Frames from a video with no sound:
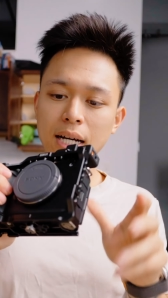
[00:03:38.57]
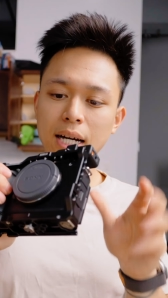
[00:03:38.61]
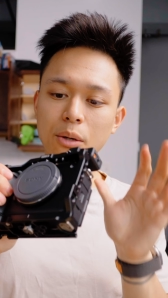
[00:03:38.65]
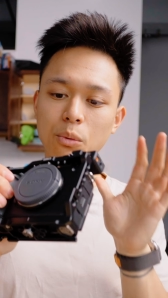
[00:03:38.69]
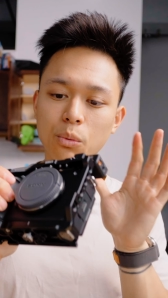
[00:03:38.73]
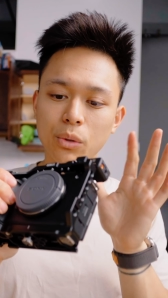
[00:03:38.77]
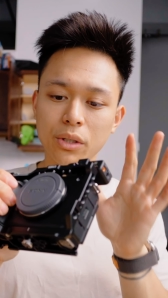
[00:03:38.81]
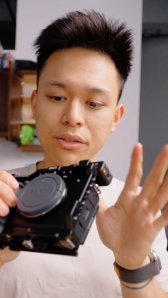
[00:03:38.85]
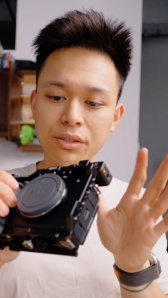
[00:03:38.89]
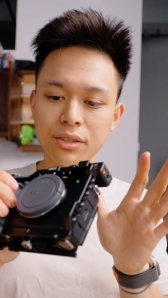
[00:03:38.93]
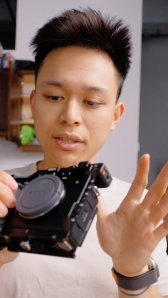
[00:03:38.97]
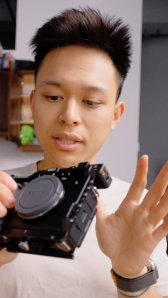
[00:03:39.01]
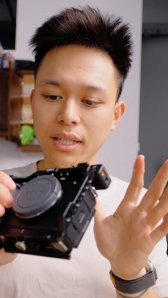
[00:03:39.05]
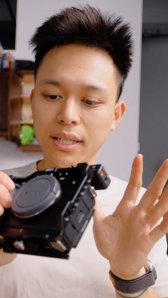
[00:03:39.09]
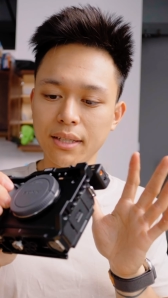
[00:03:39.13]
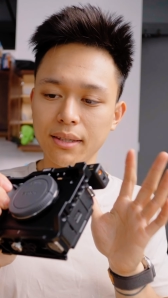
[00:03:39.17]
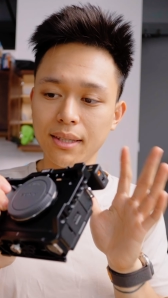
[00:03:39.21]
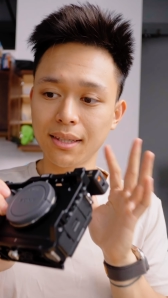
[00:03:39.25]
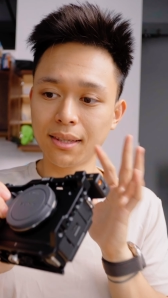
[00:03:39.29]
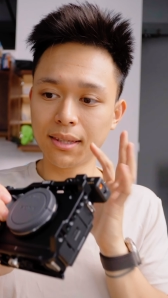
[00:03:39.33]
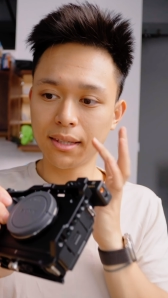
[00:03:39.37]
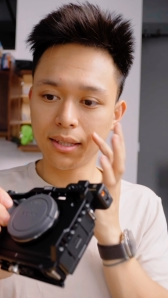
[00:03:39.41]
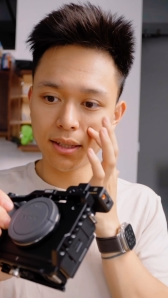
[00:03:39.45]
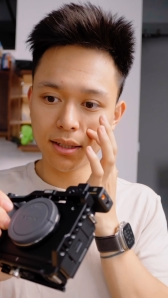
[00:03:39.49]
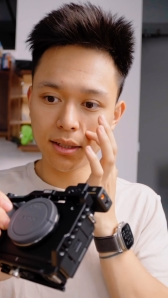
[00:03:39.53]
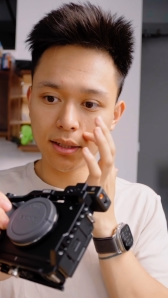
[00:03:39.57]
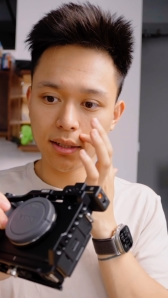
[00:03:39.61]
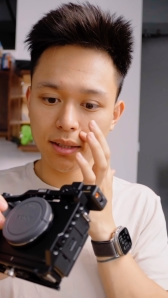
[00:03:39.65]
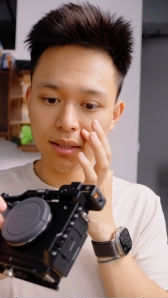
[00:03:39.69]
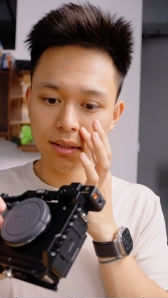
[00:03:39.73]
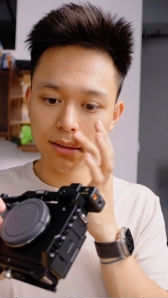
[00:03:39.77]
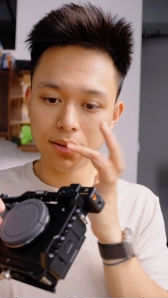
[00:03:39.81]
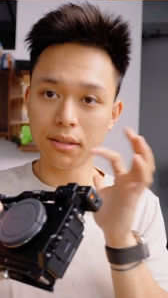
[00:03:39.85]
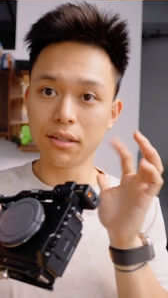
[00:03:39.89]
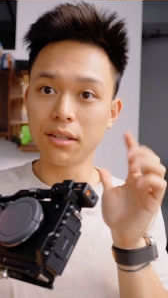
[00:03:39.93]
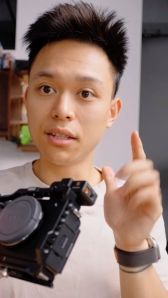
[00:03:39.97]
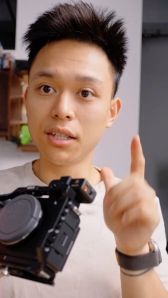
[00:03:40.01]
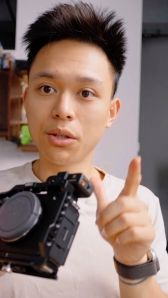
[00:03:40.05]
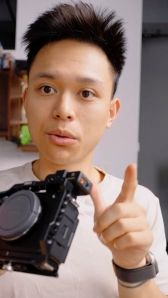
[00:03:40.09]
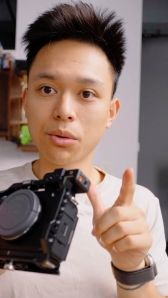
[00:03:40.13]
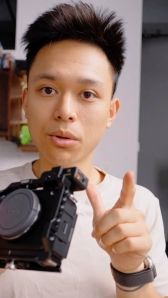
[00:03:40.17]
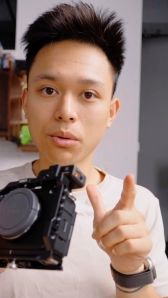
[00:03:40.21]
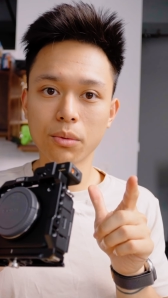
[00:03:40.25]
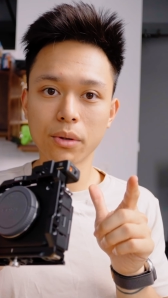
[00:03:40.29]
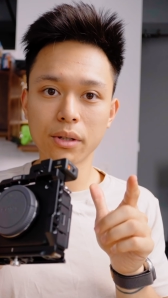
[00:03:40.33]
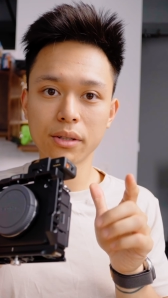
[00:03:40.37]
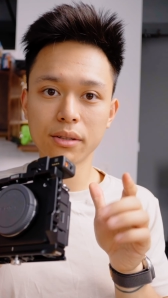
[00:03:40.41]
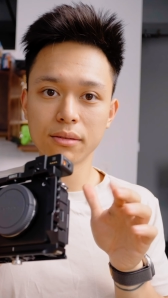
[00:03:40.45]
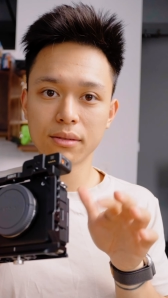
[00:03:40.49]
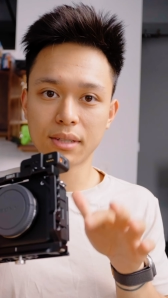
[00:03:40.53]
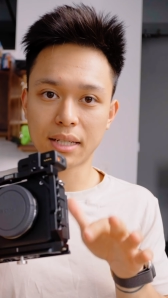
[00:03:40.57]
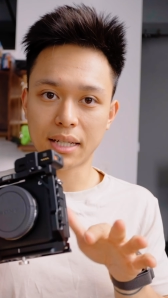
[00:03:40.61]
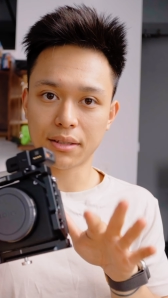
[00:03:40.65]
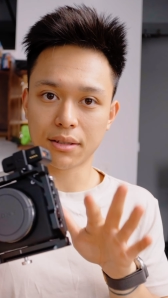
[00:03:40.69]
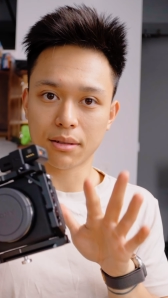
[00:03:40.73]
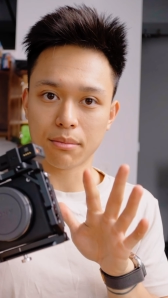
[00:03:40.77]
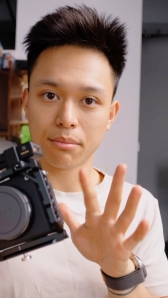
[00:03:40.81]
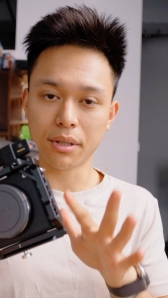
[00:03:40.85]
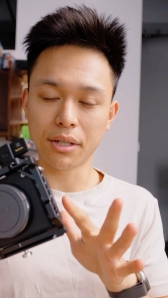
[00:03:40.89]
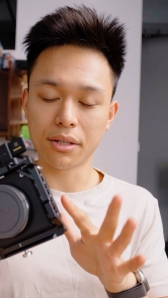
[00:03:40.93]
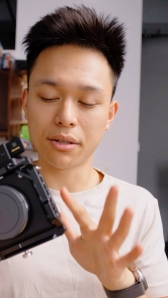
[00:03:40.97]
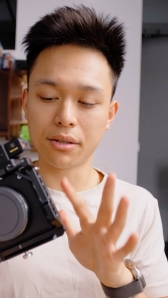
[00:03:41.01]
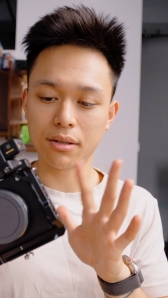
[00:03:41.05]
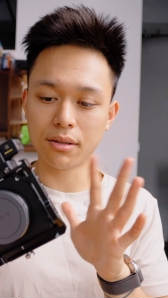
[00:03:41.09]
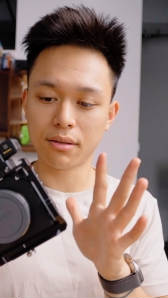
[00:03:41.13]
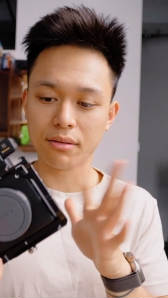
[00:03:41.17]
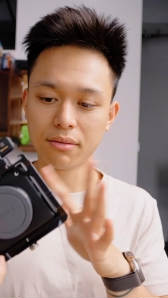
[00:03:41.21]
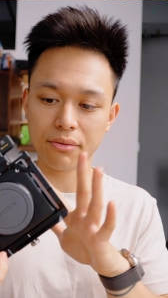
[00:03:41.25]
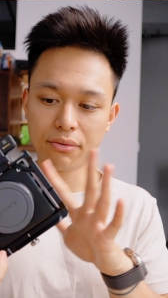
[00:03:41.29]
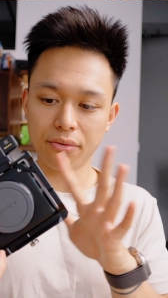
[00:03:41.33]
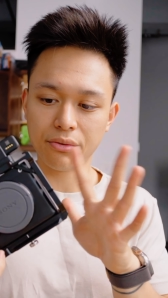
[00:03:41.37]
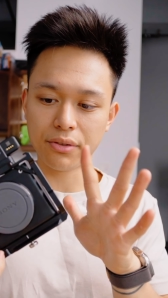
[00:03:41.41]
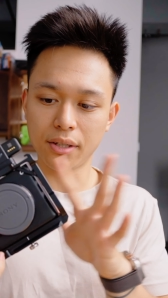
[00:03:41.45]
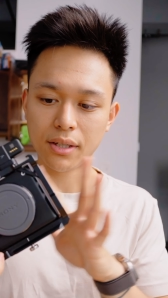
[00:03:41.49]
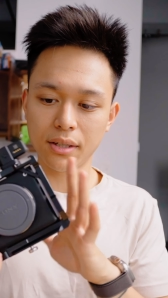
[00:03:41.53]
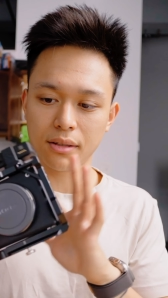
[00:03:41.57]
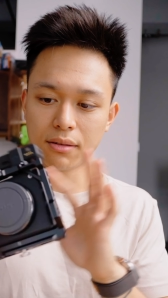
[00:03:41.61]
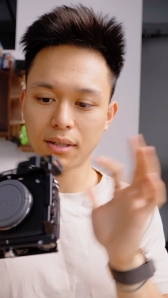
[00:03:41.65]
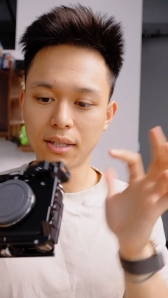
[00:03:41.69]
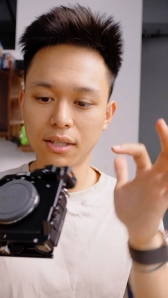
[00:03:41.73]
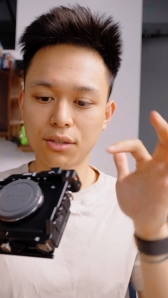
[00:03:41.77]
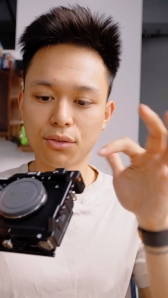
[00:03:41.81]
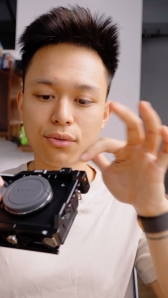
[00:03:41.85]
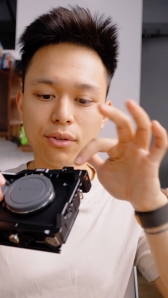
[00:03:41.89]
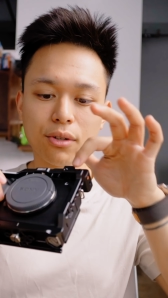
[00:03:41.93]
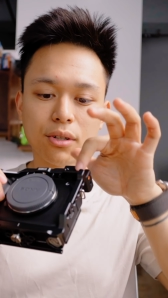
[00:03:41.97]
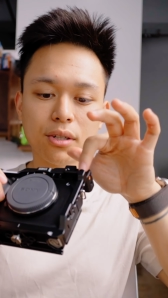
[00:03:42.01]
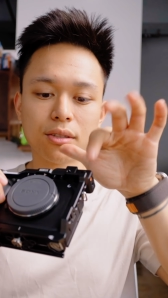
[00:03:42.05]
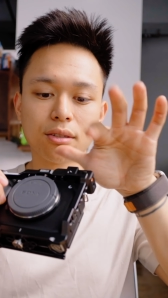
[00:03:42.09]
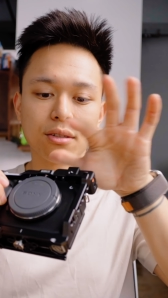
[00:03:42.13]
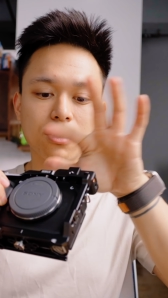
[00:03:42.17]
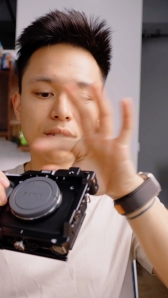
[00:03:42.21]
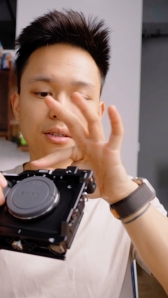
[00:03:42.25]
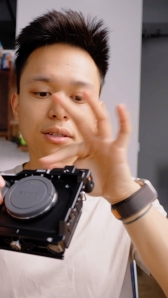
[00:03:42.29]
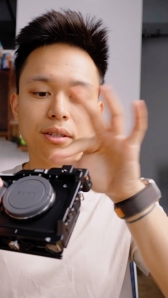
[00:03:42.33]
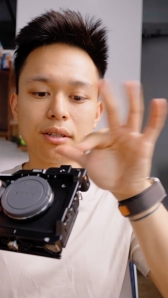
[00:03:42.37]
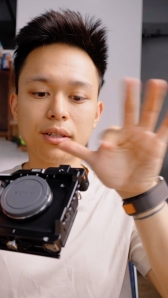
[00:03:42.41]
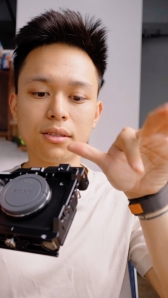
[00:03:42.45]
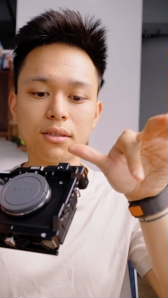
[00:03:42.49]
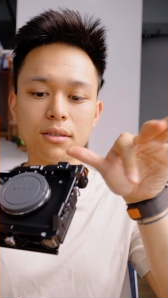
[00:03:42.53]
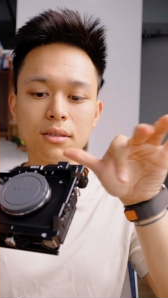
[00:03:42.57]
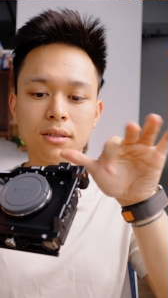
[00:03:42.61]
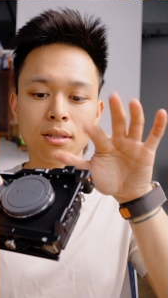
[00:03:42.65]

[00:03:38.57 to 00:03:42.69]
I will say that the newer one has a better fit as far as clearance.